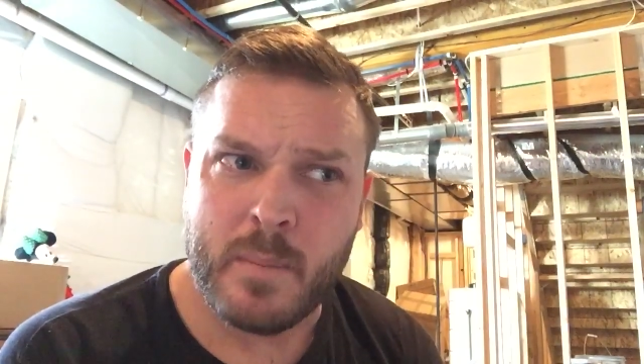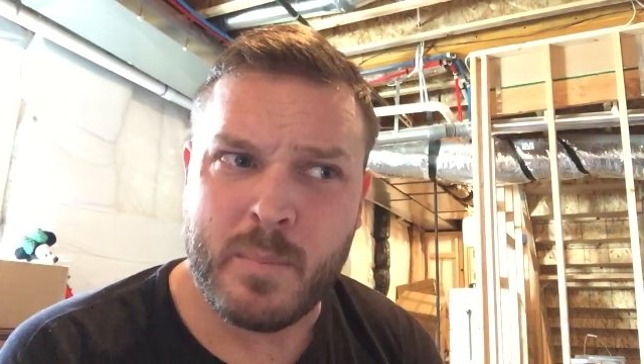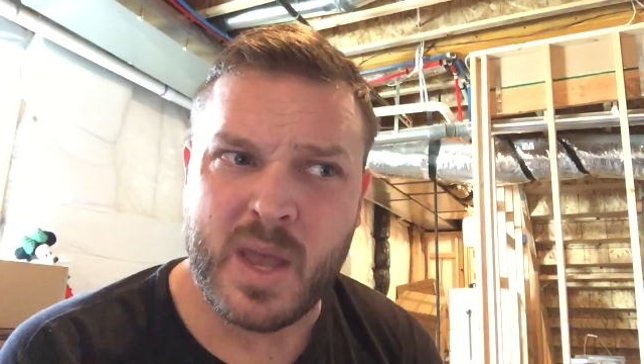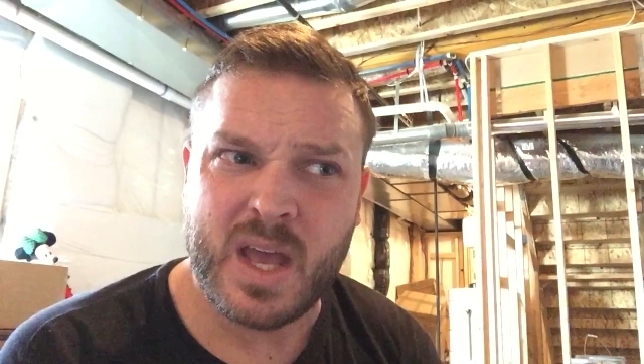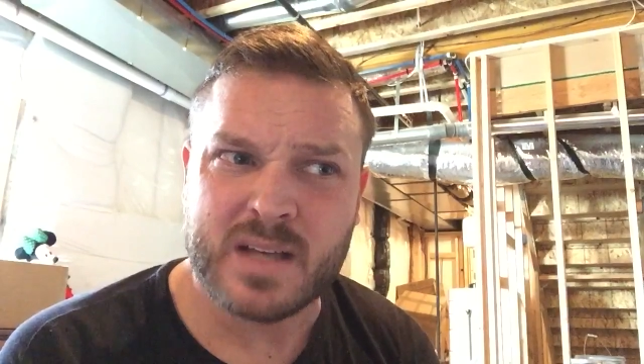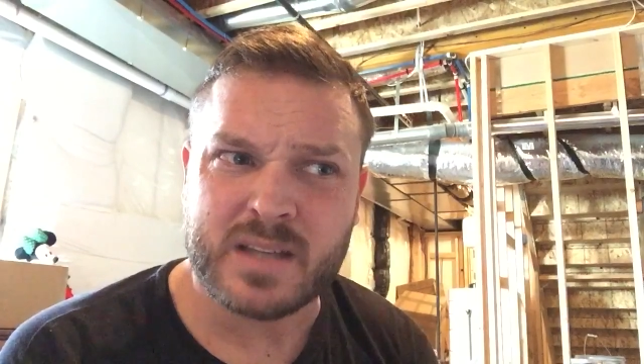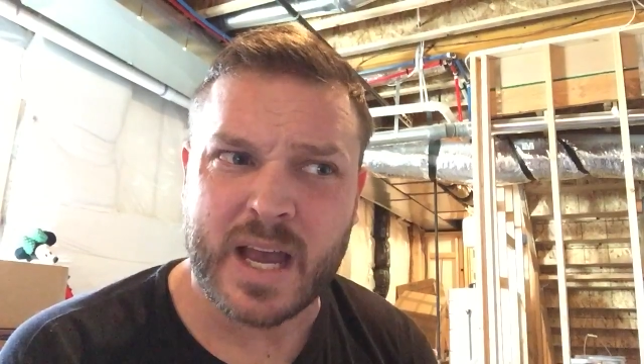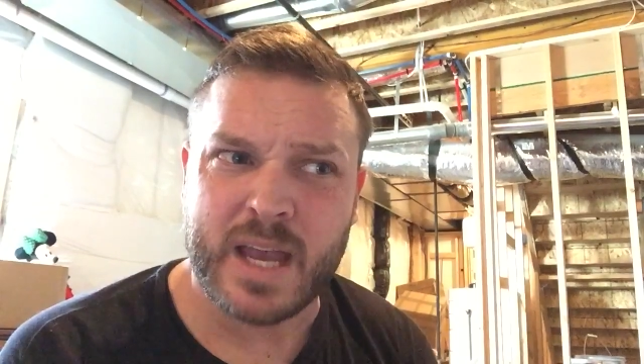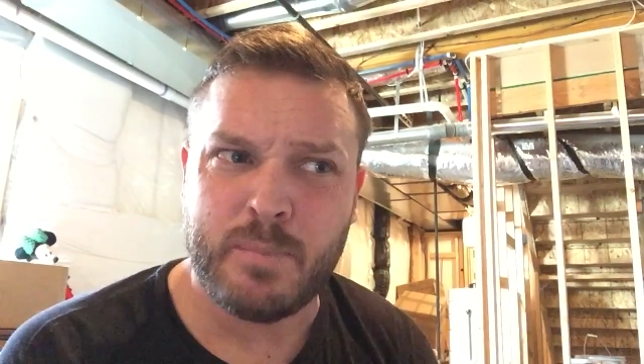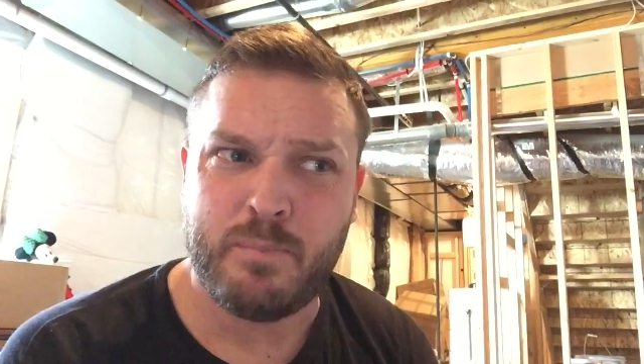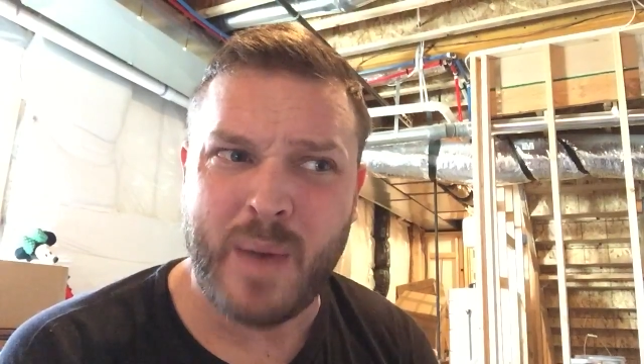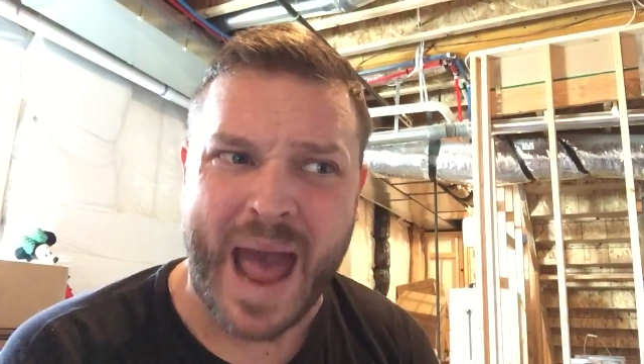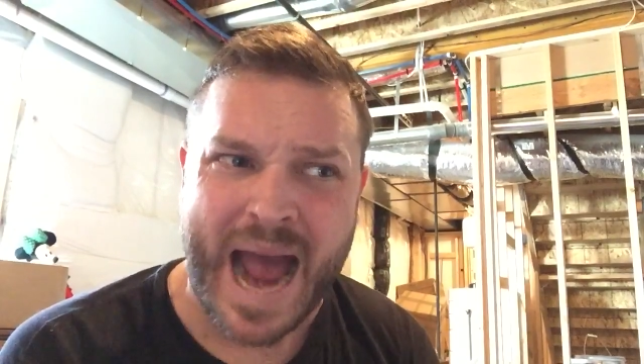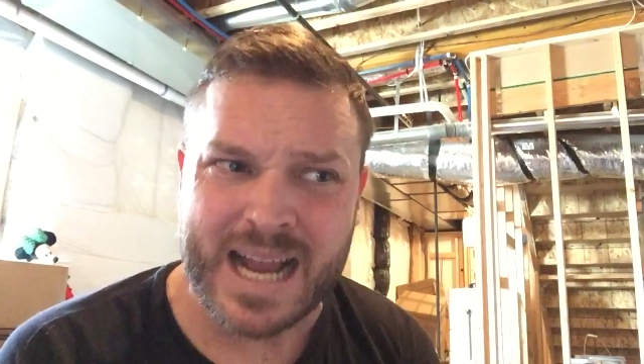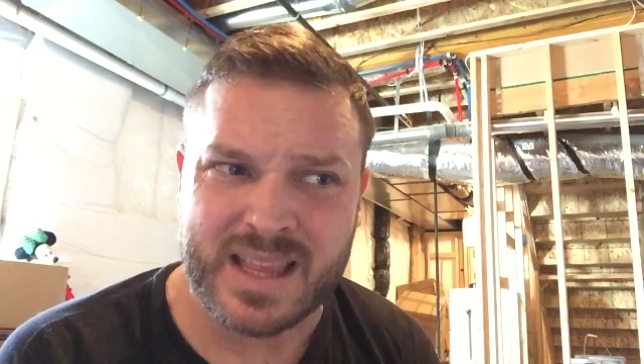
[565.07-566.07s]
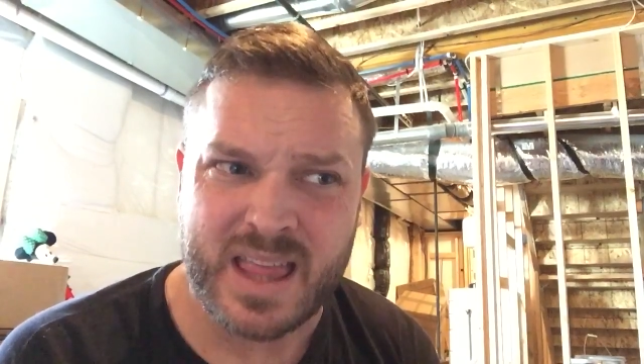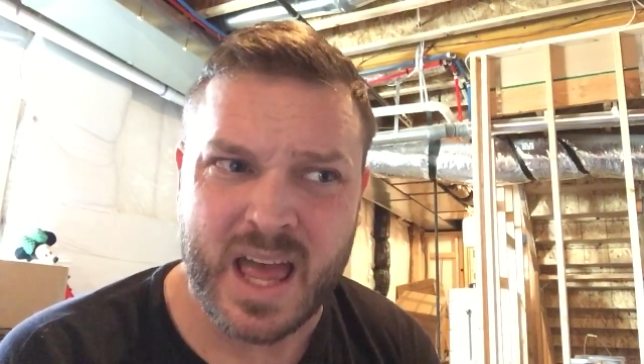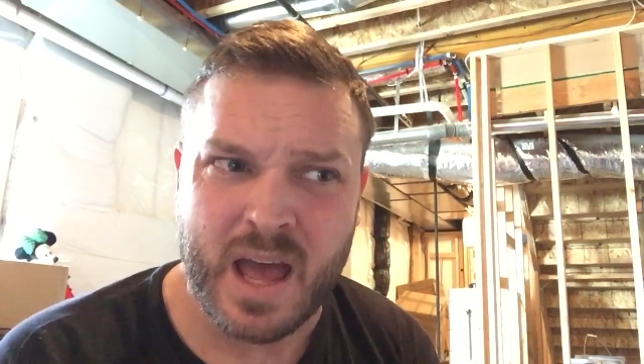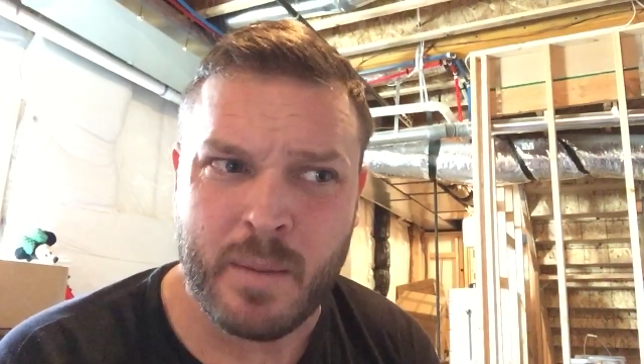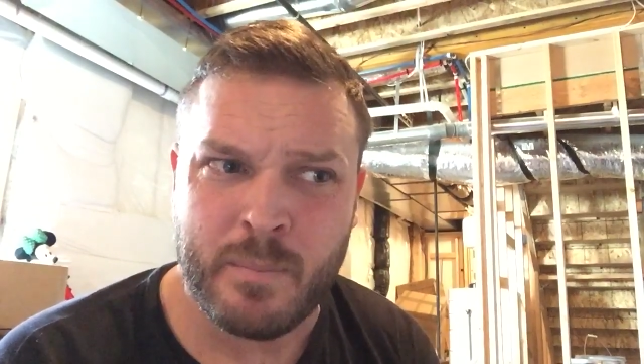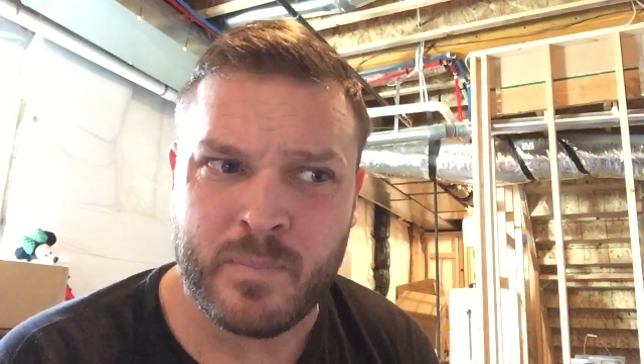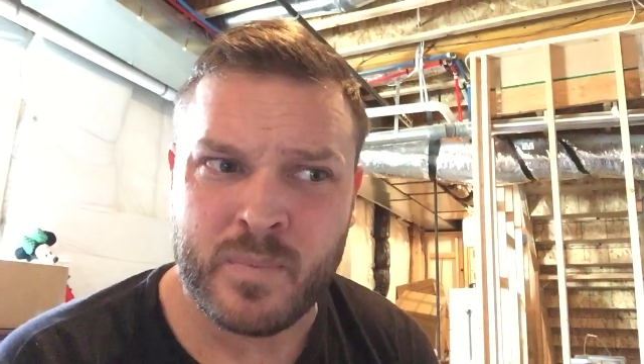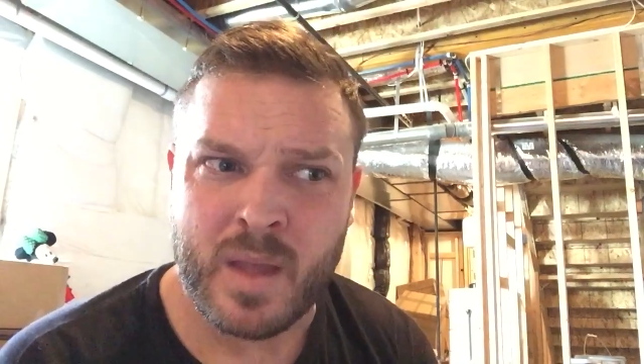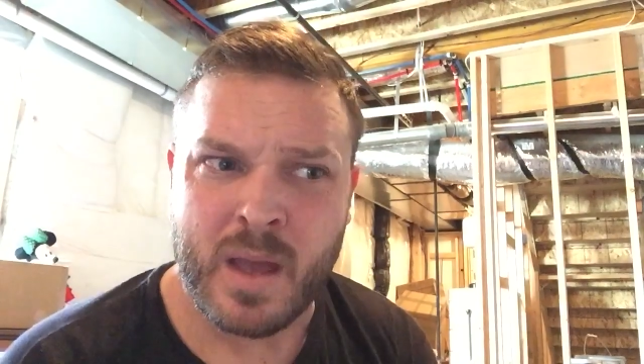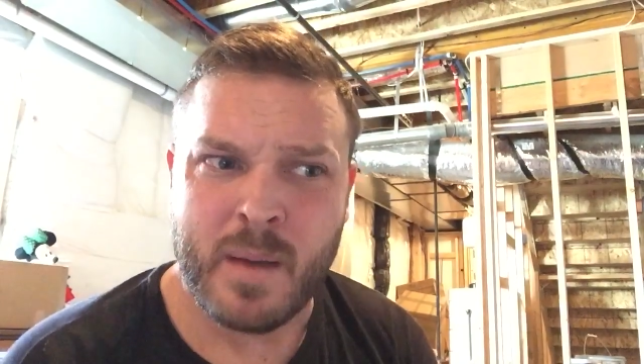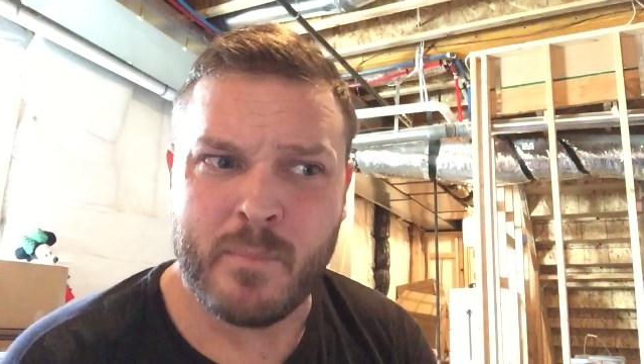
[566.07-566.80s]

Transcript: because I backed them